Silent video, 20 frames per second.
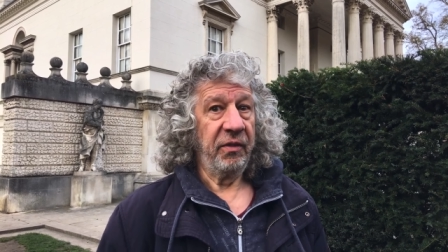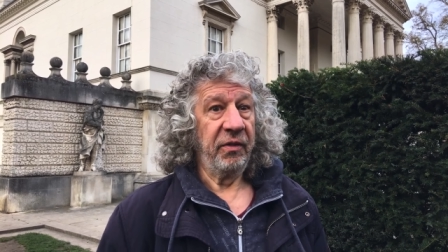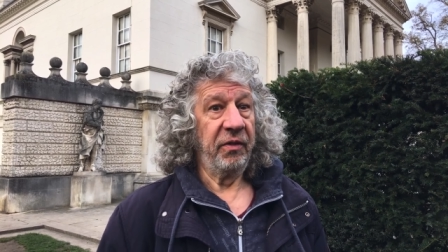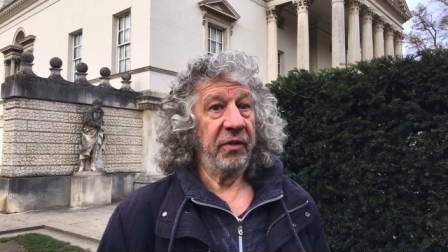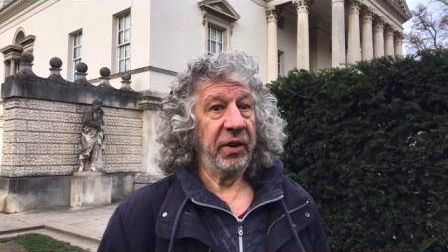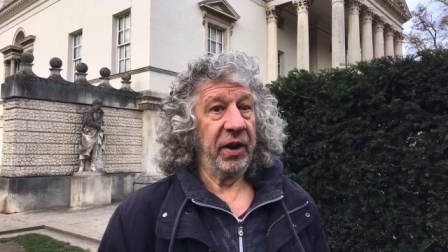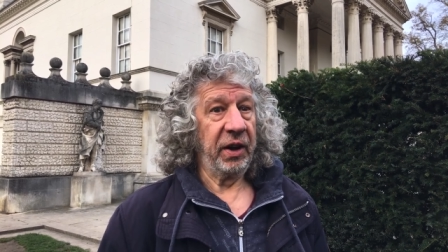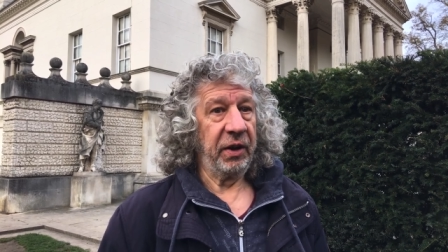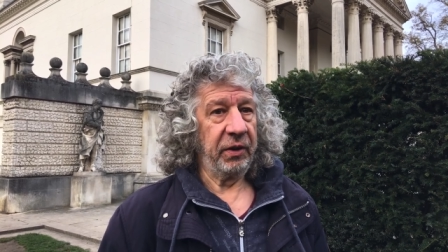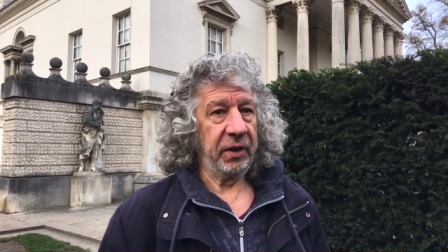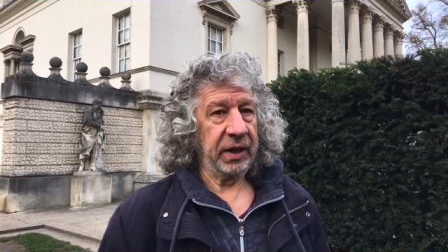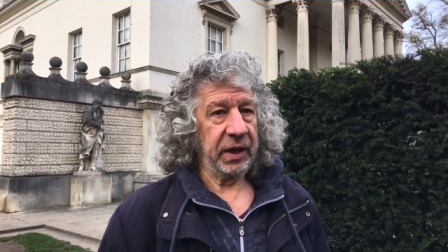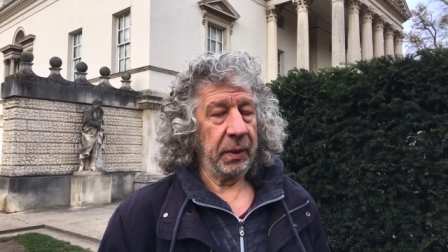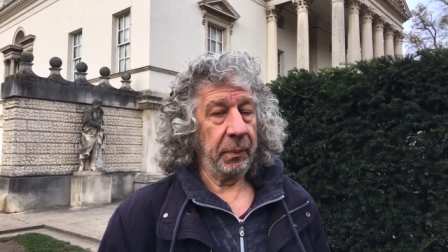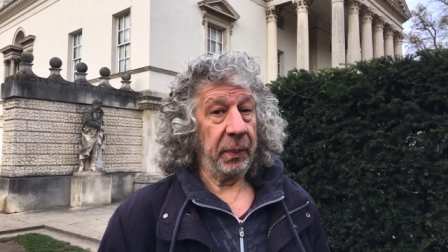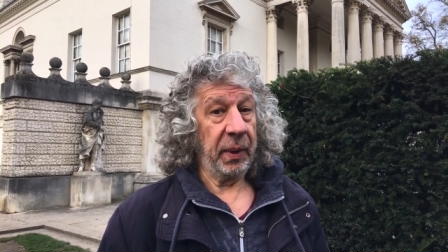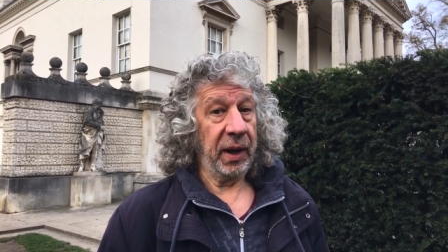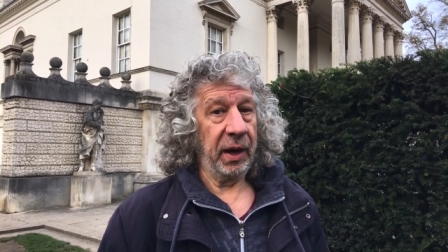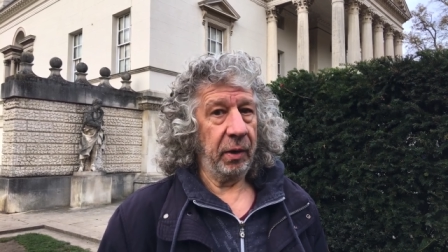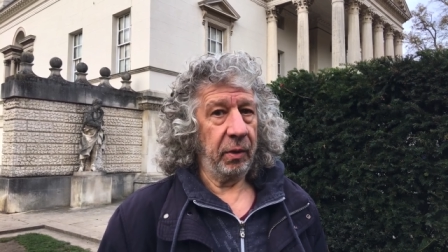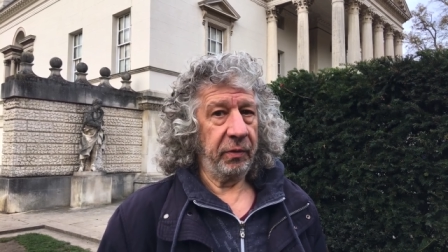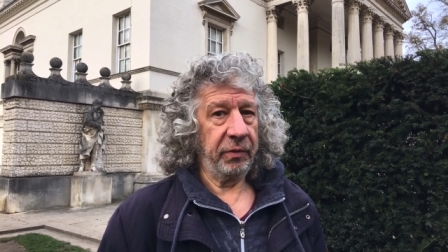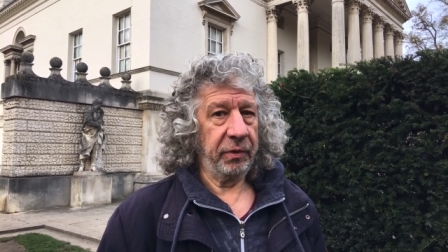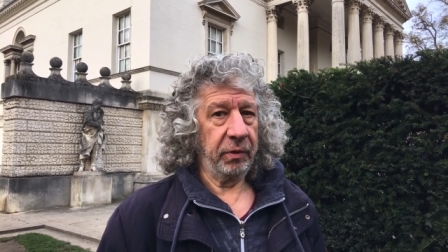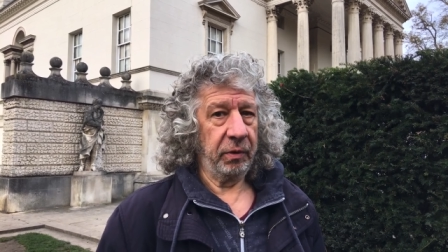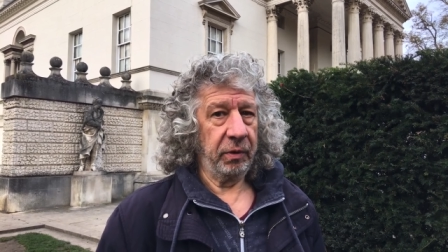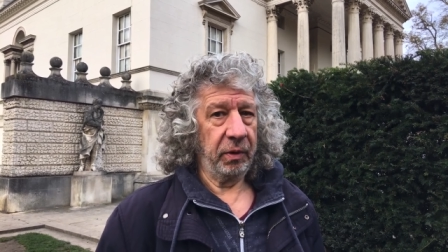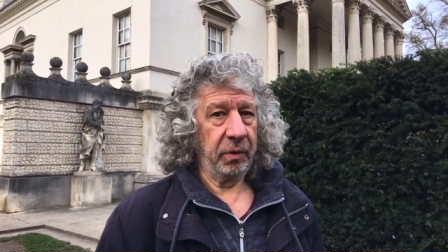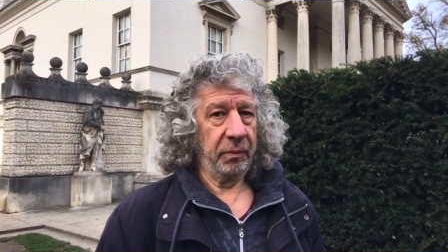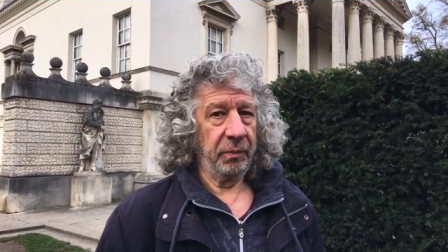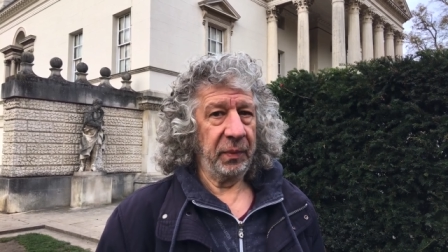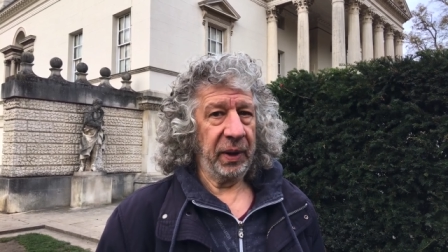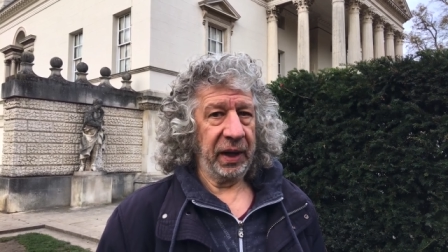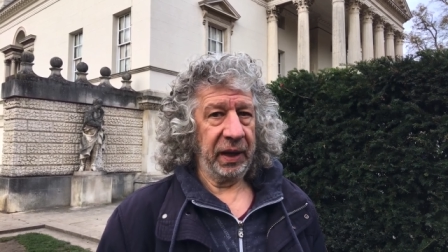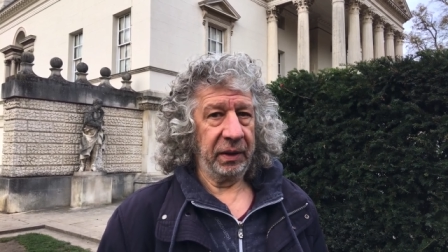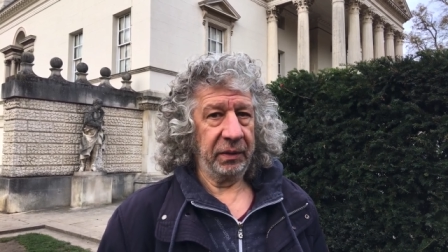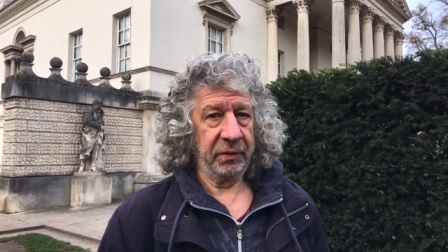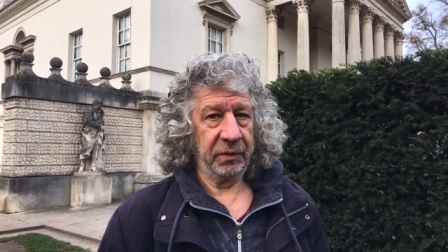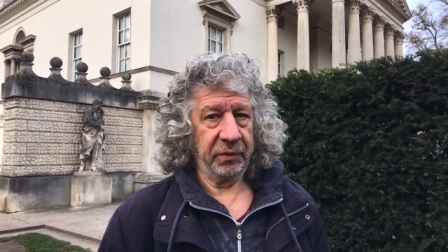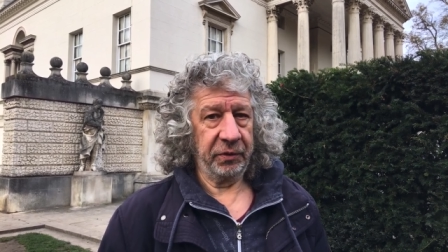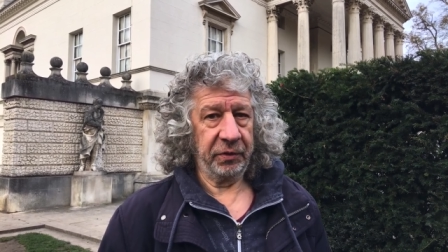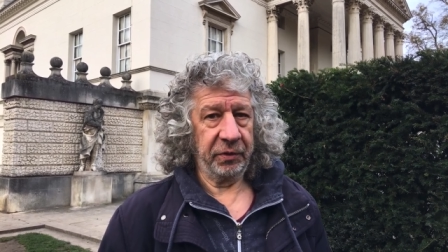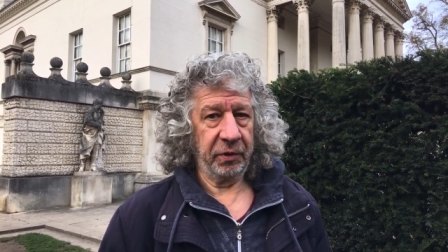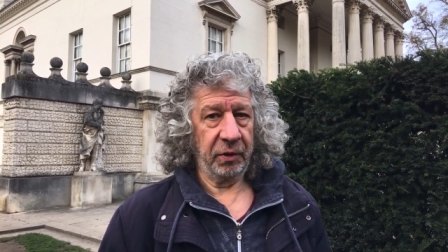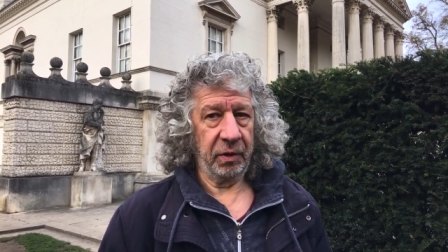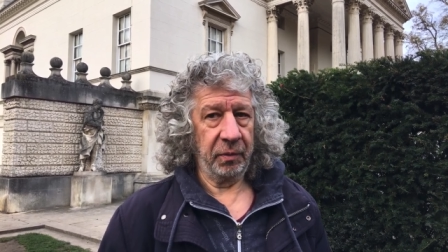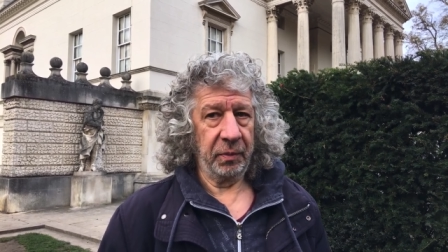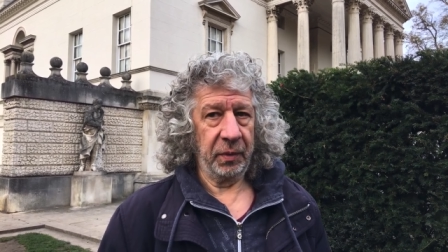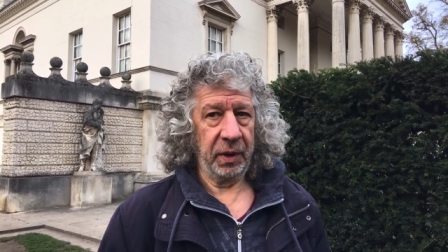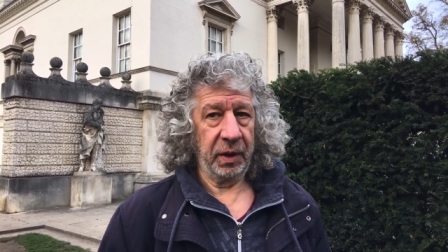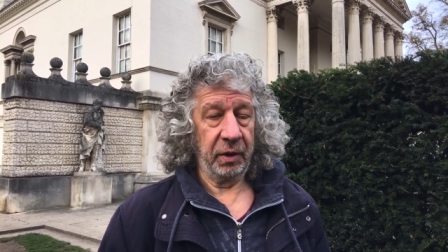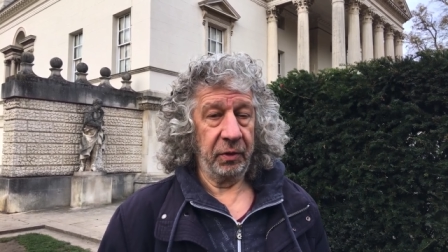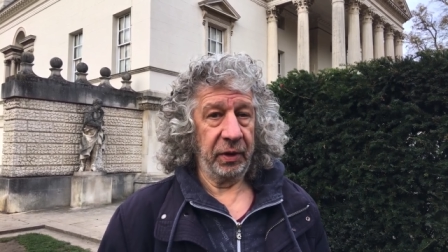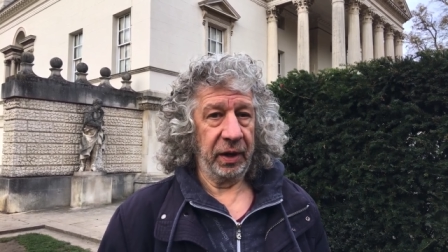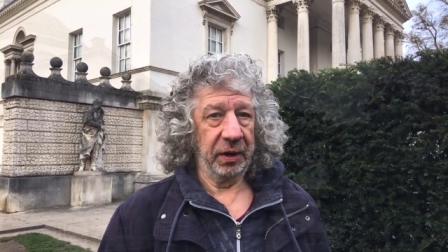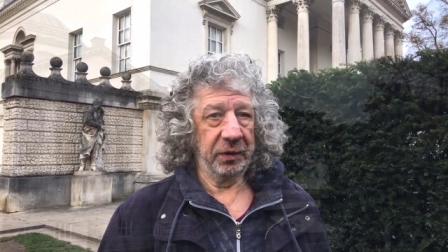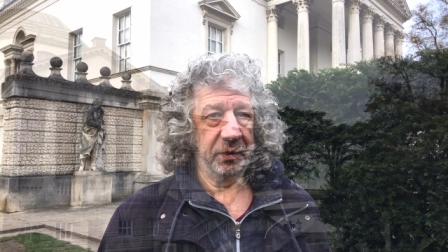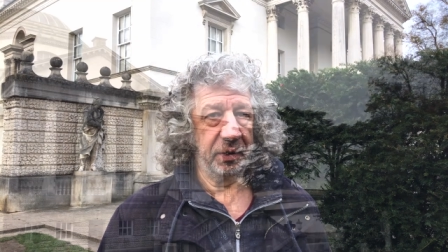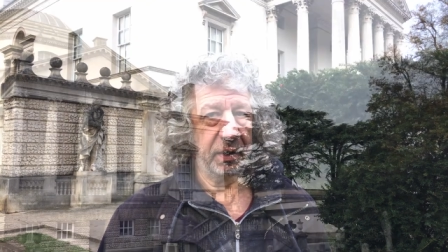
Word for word: very powerful men from uh, around the